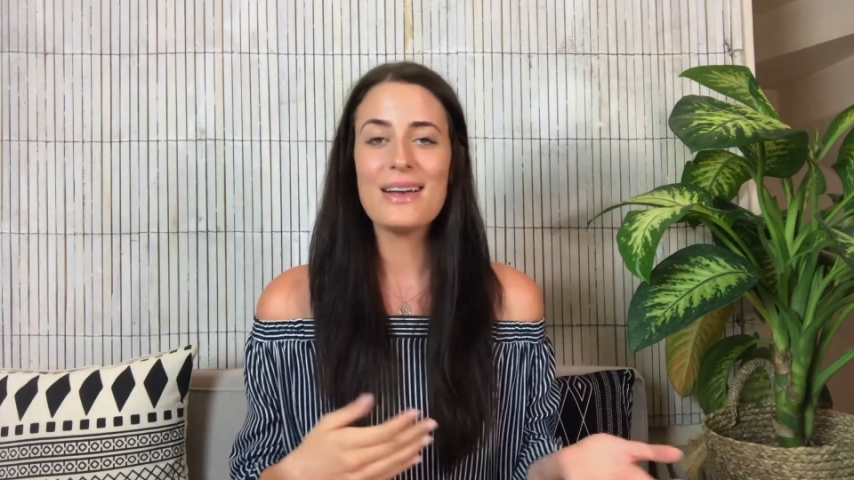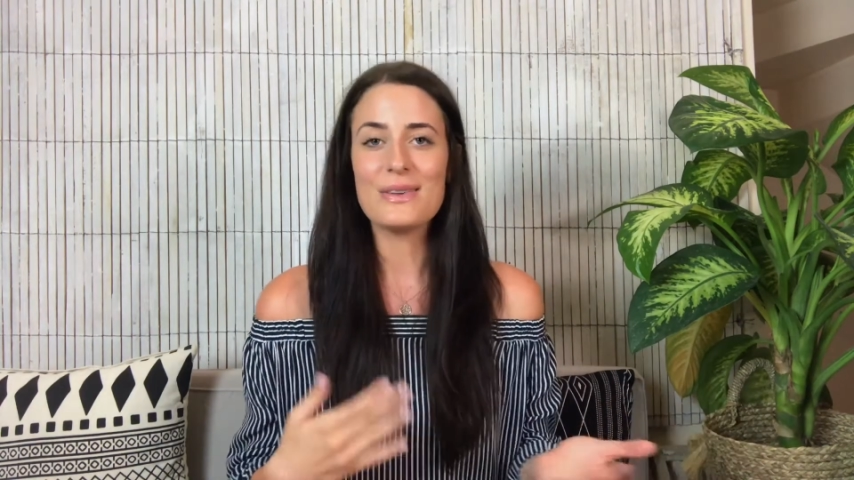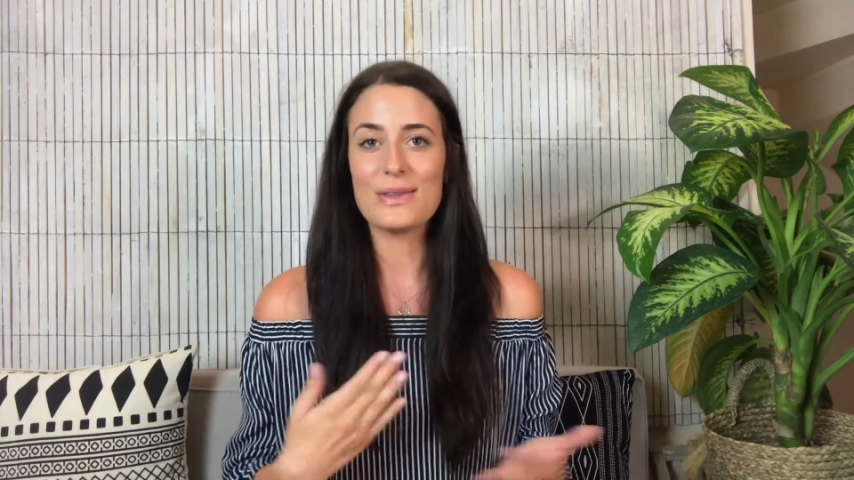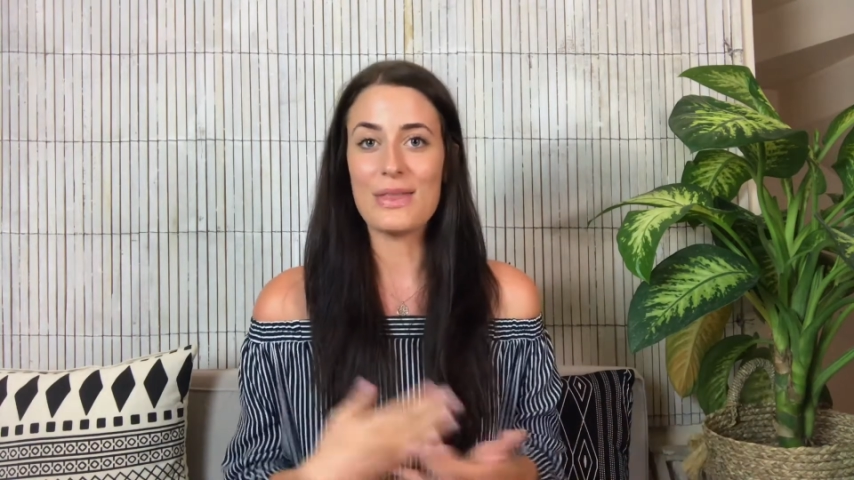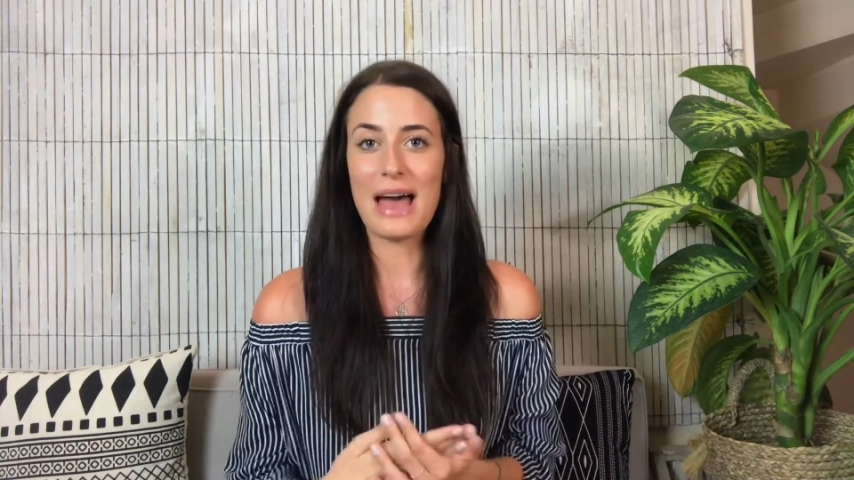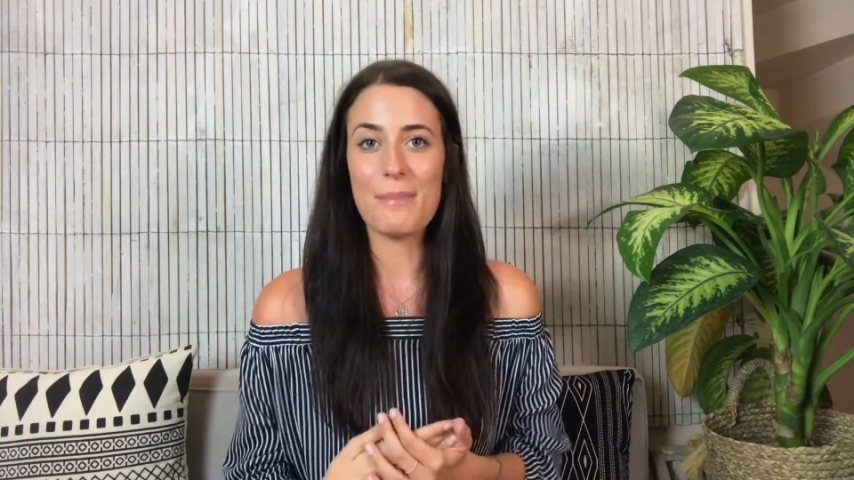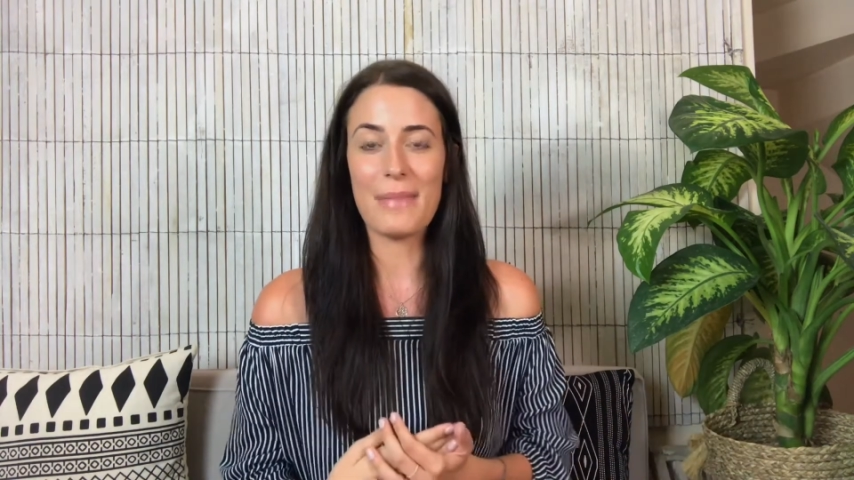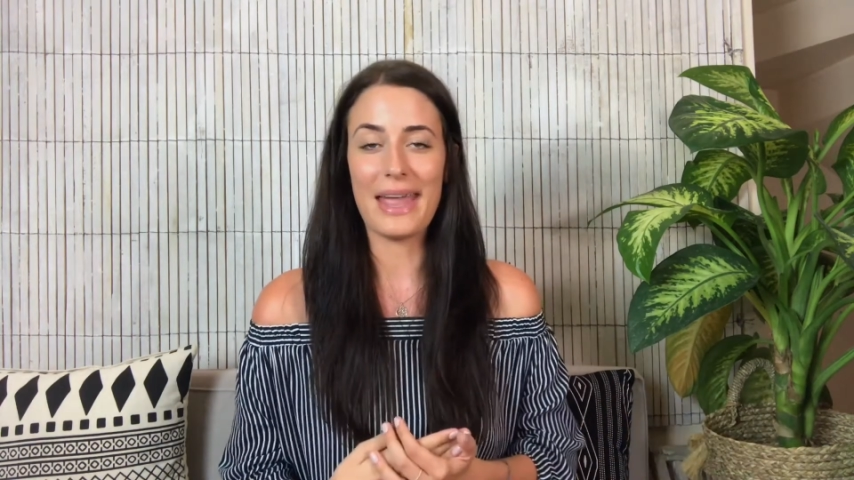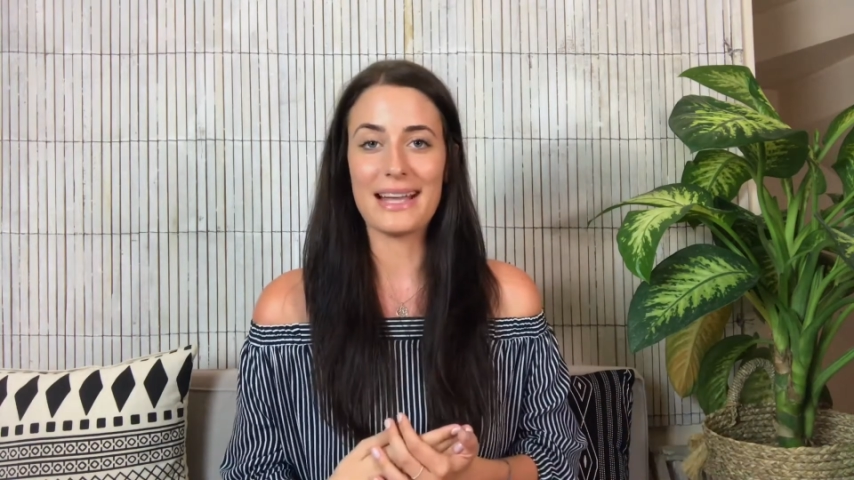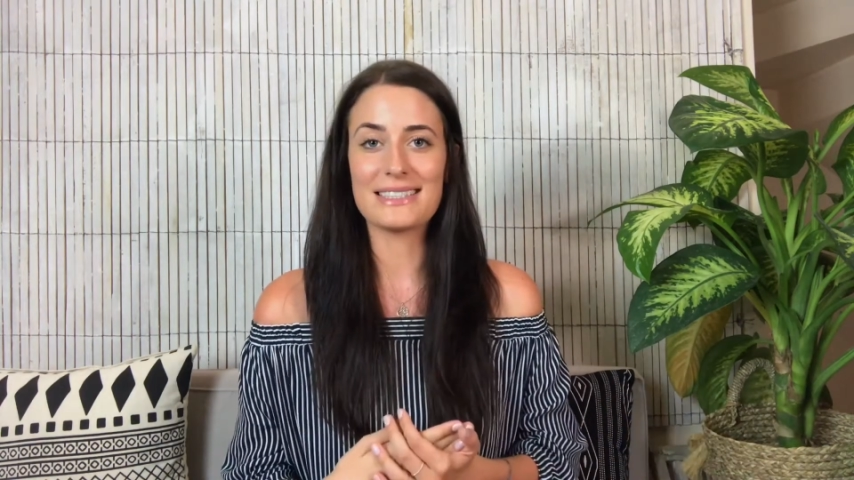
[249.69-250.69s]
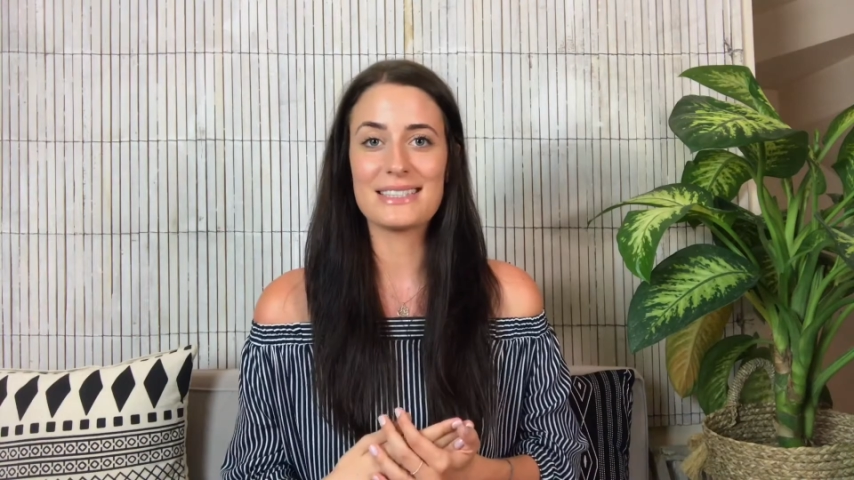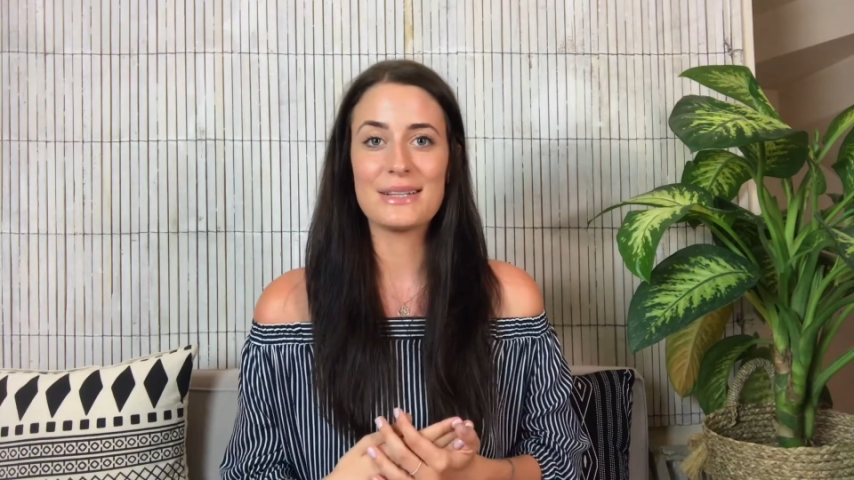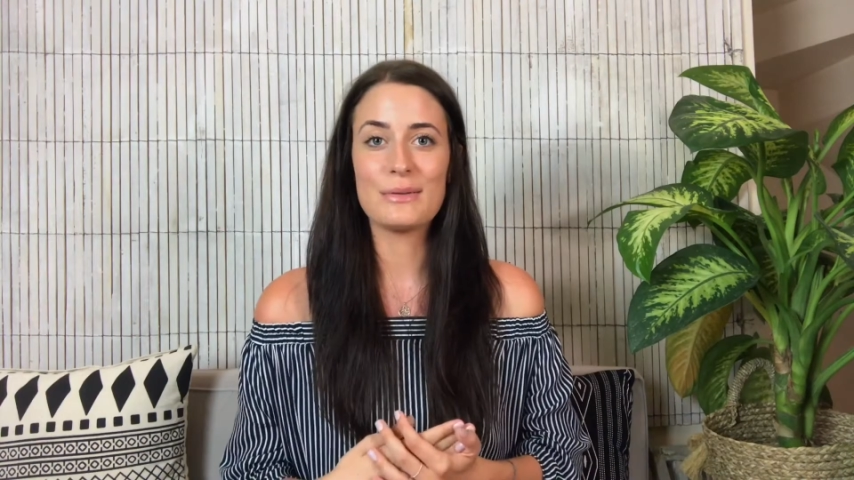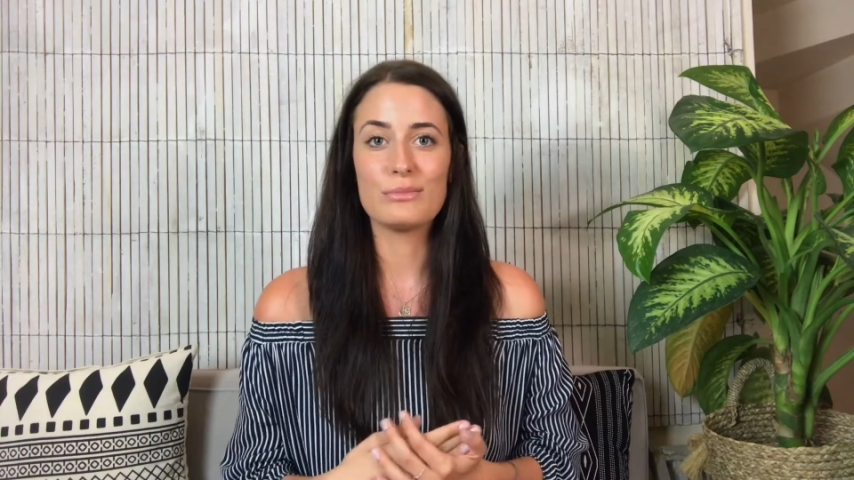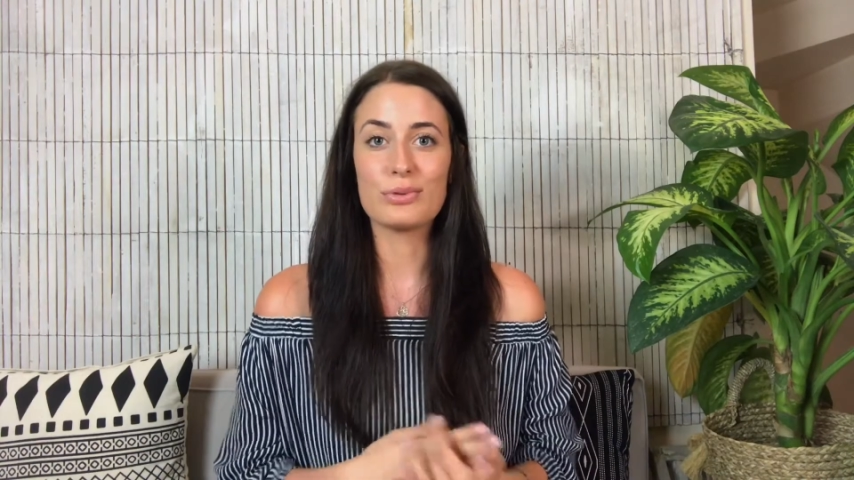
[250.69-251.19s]
so that makes
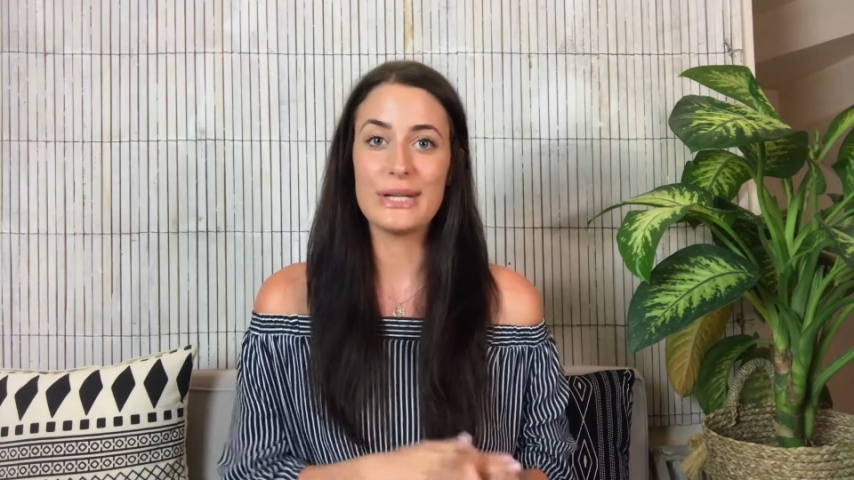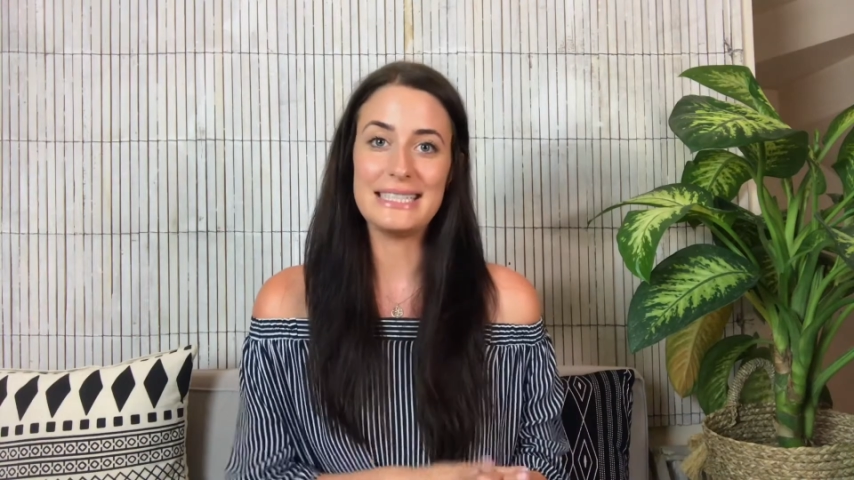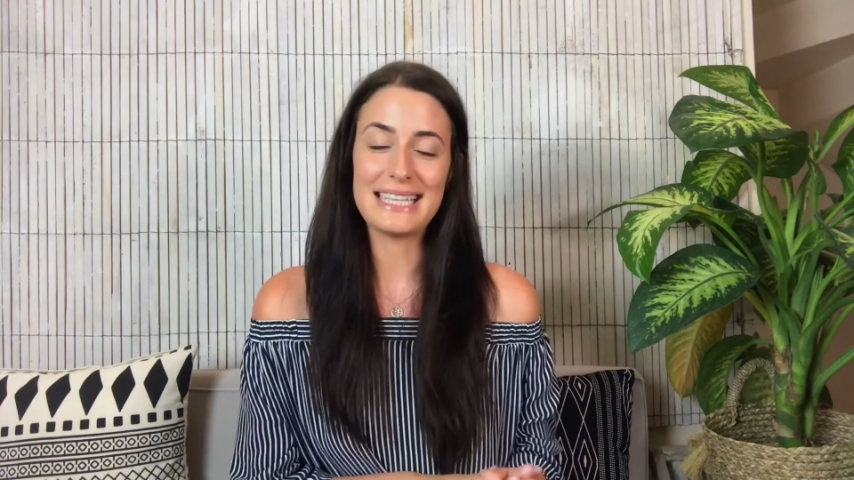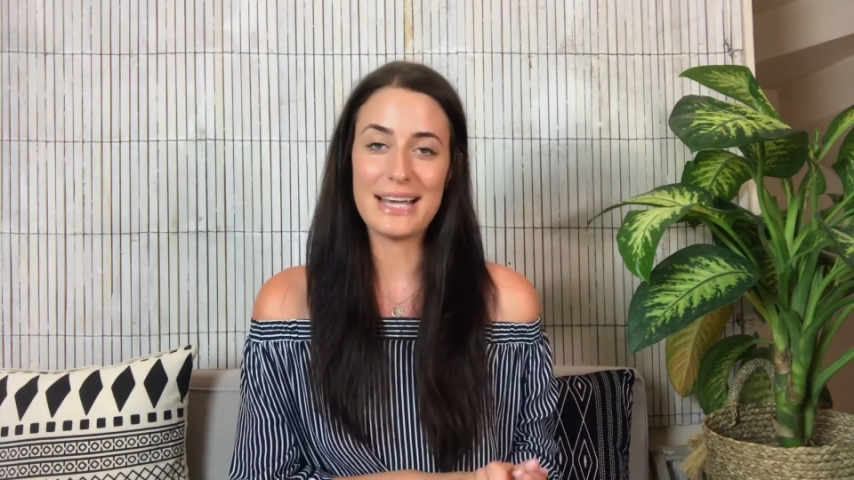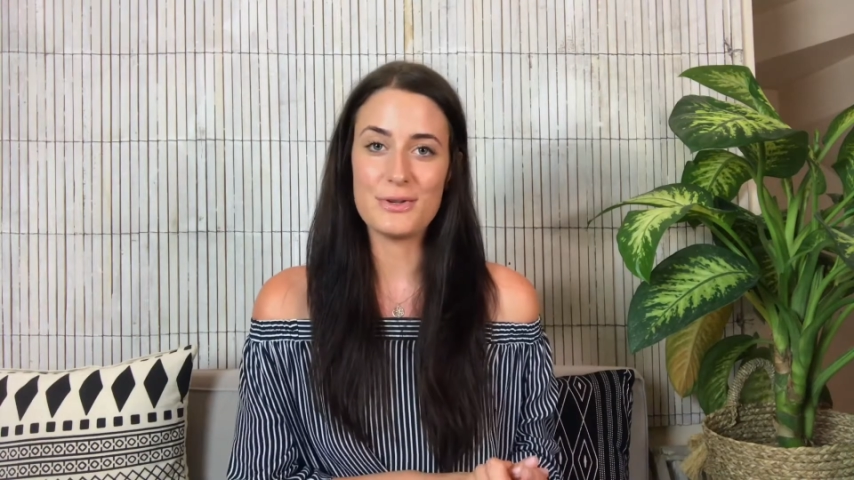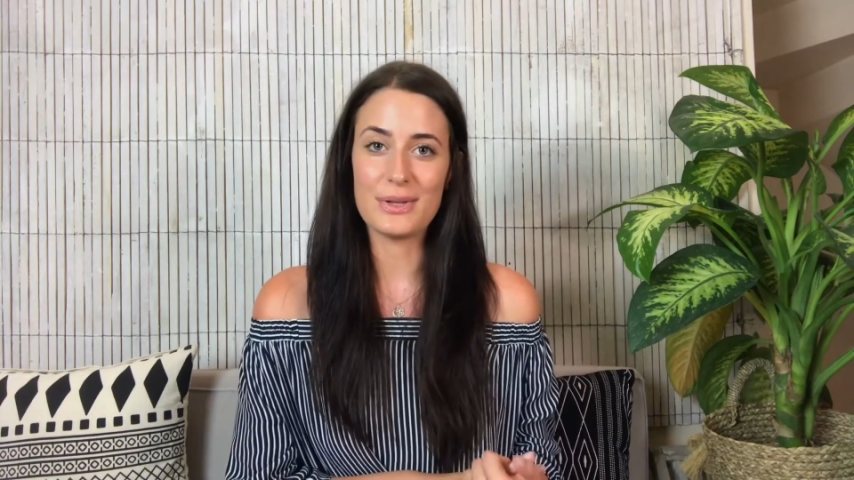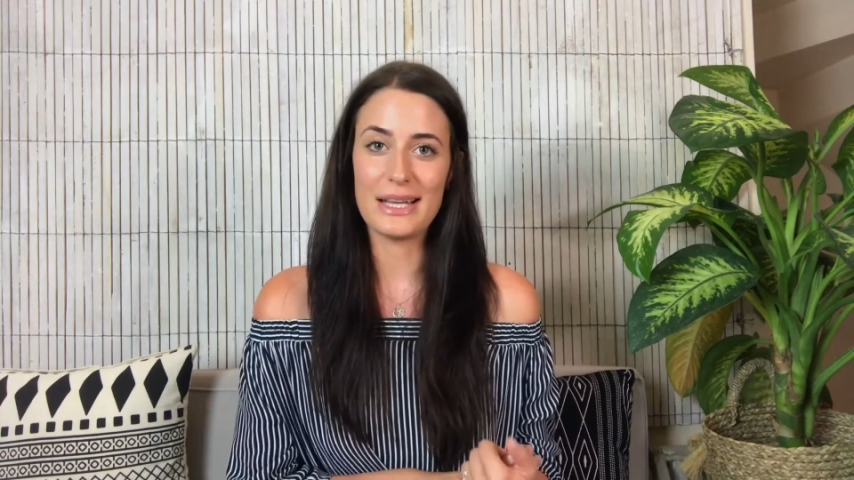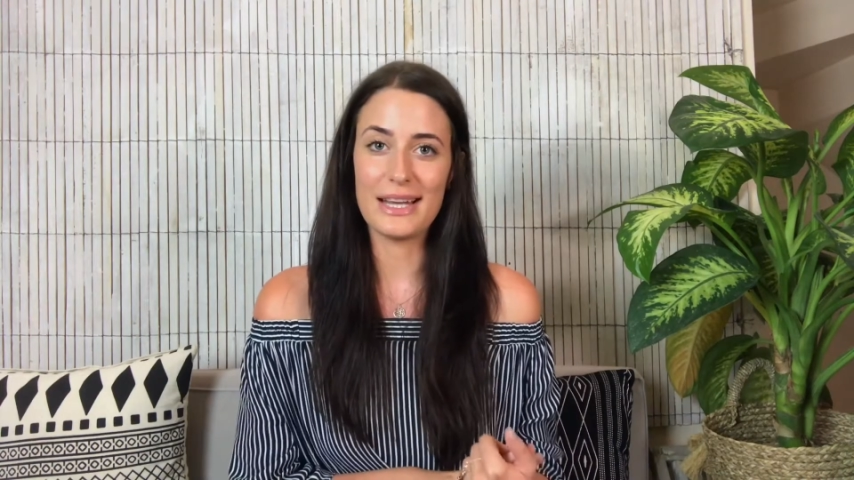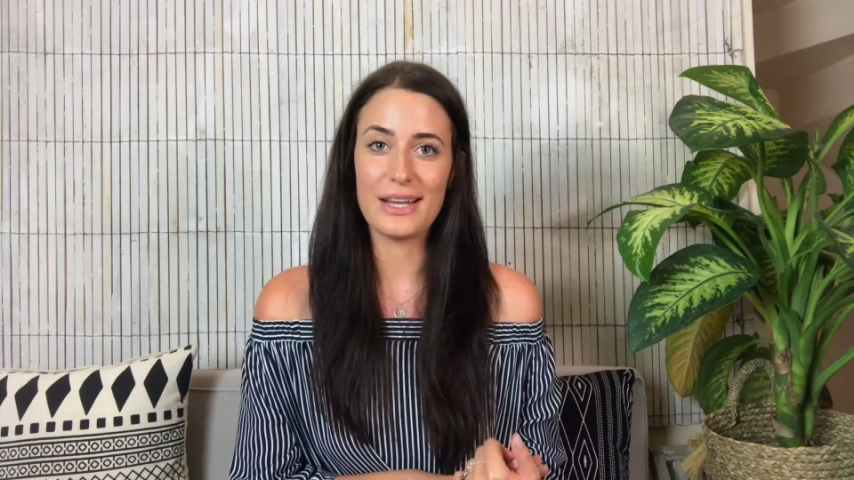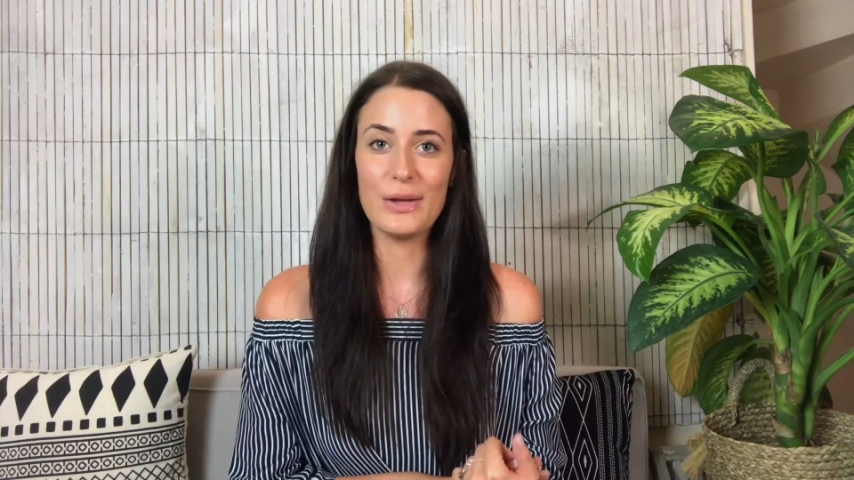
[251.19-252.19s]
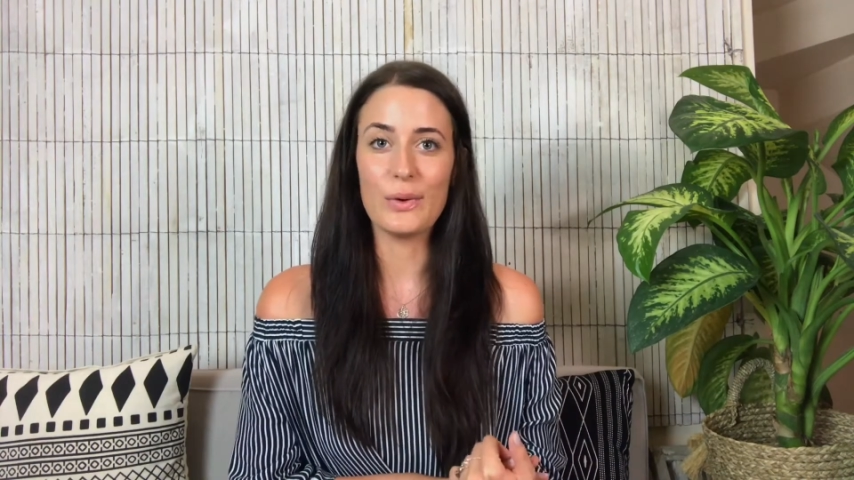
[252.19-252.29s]
pre-scheduling